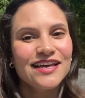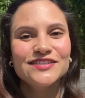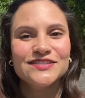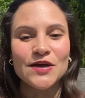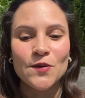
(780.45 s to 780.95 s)

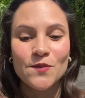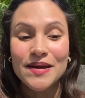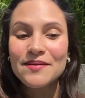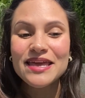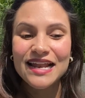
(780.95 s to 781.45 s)
So
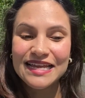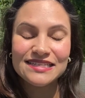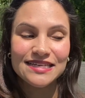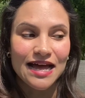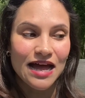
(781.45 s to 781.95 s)
baby
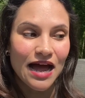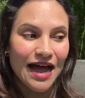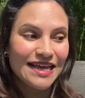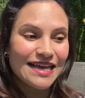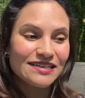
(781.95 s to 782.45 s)
Alicia, I
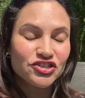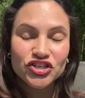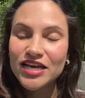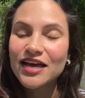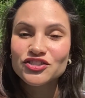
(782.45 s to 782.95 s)
guess
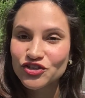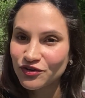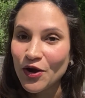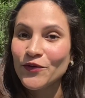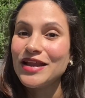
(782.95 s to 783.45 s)
she has
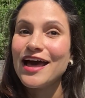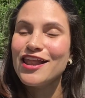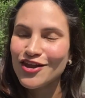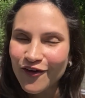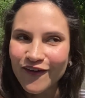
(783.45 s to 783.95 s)
grown a
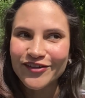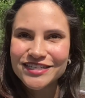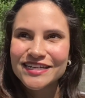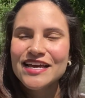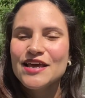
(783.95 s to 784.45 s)
lot
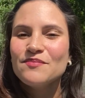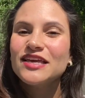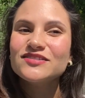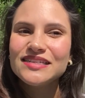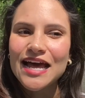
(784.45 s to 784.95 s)

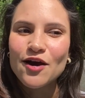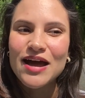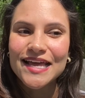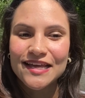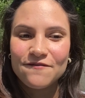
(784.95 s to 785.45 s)
because now
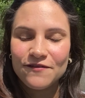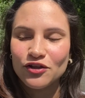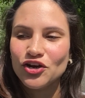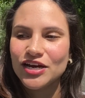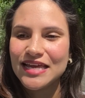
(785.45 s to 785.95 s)
I can feel
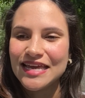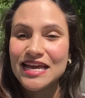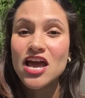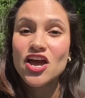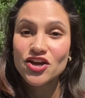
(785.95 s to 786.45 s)
her kick
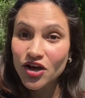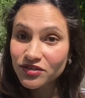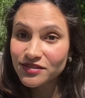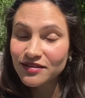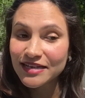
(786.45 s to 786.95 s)

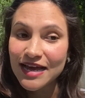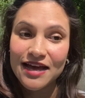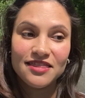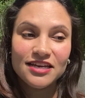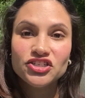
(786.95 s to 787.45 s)
constantly.
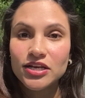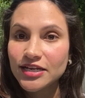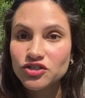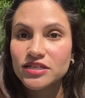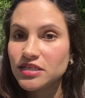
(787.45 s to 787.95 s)
I think she
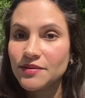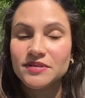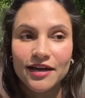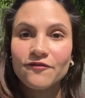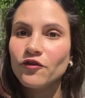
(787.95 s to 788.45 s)
literally sleeps
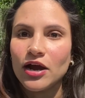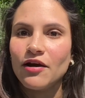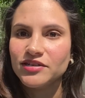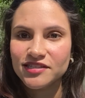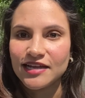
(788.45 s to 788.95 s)
like 4
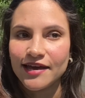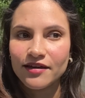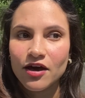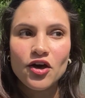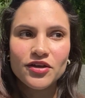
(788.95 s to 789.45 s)
hours a day.
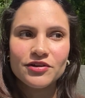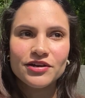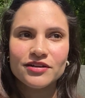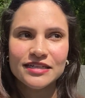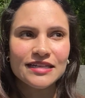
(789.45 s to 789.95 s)
Other
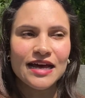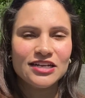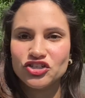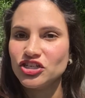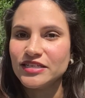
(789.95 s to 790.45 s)
than
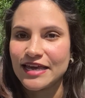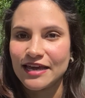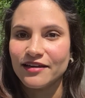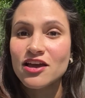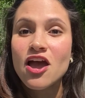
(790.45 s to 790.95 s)
that, she's
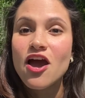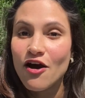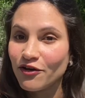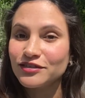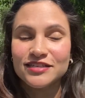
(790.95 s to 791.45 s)
kicking
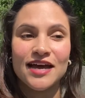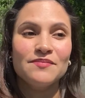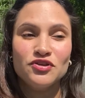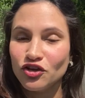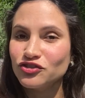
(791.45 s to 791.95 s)
all the
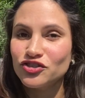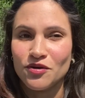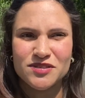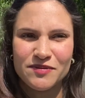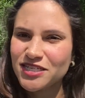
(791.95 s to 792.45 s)
time, non-stop,
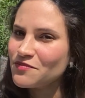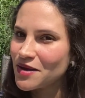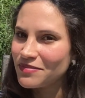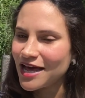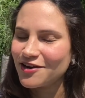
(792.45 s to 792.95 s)
especially my
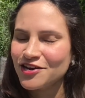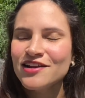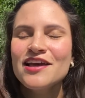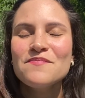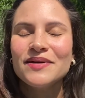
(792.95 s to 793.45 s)
bladder.
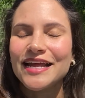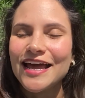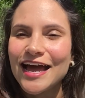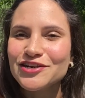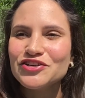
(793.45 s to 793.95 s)
But I
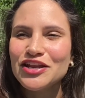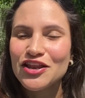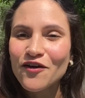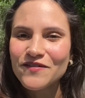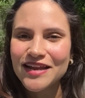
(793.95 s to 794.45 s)
actually
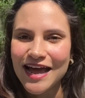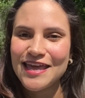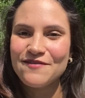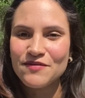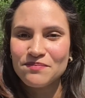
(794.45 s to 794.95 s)
love it. I
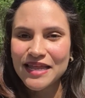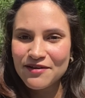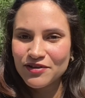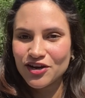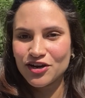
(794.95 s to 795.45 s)
even play
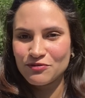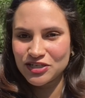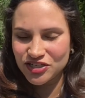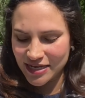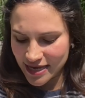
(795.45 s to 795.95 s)
with her when
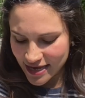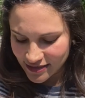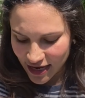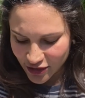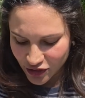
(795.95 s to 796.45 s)
she kicks.
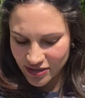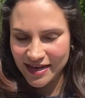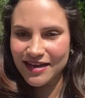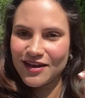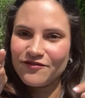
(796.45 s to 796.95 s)
I just
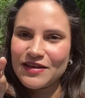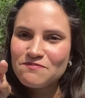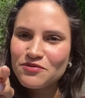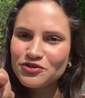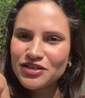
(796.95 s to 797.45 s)
like kind of like
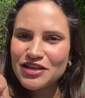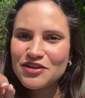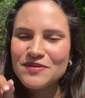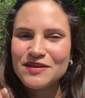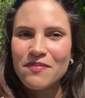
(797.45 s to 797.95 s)
push a
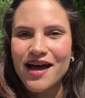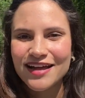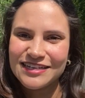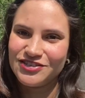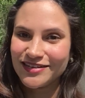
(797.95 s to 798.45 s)
little bit back
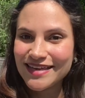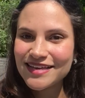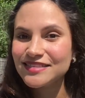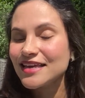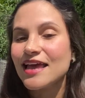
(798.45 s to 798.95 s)
and she
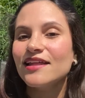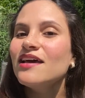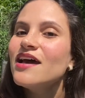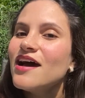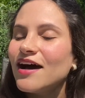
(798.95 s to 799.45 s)
kicks again,
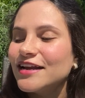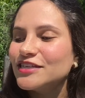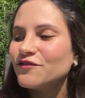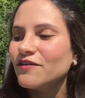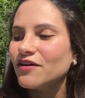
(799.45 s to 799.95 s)
and
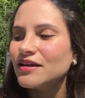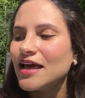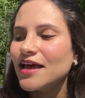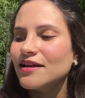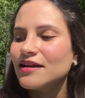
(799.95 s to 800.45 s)
it's fun.
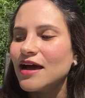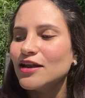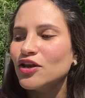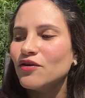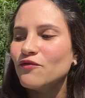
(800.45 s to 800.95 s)
And I
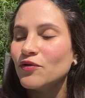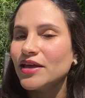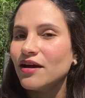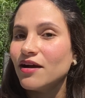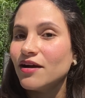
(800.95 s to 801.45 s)
love
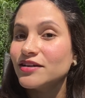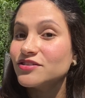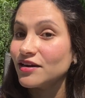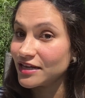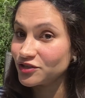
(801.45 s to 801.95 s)
we are
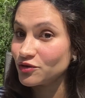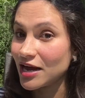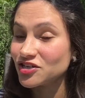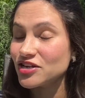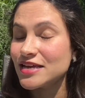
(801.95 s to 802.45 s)
starting to
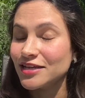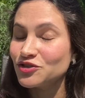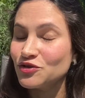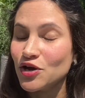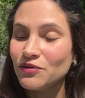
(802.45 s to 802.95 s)
actually get to
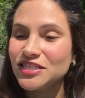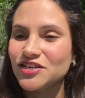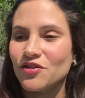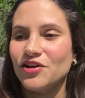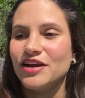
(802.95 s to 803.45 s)
know each
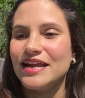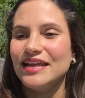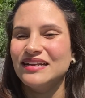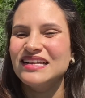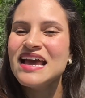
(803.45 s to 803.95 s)
other,
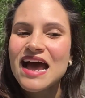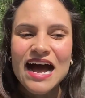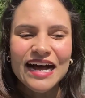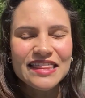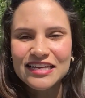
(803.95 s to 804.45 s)
and
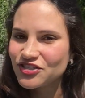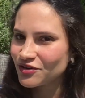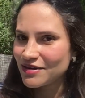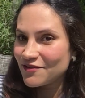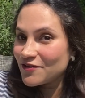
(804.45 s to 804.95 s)
I think she
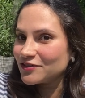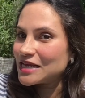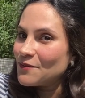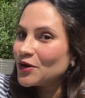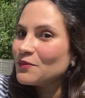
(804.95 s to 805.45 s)
already feels
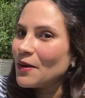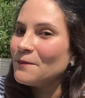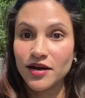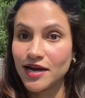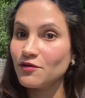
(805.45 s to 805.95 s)
I'm her mom.
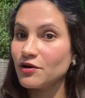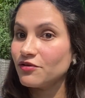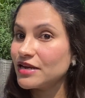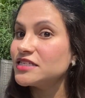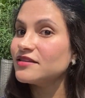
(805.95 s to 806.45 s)
And we're
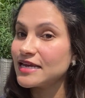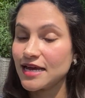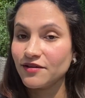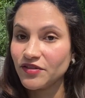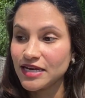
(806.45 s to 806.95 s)
reaching the
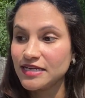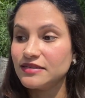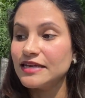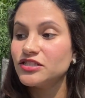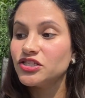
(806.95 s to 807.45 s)
end of the list
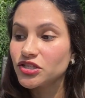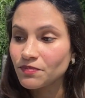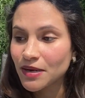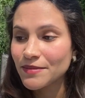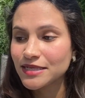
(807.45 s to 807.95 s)
is
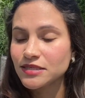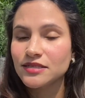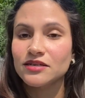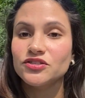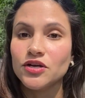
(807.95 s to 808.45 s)
supplements.
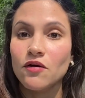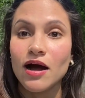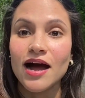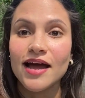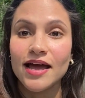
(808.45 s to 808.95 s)
So
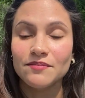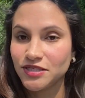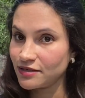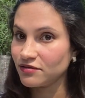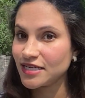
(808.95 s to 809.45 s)
I am
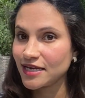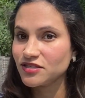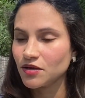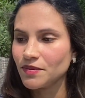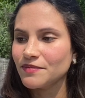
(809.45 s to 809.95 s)
still taking
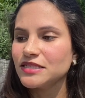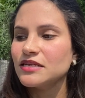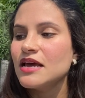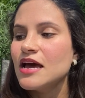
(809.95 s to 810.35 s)
supplements.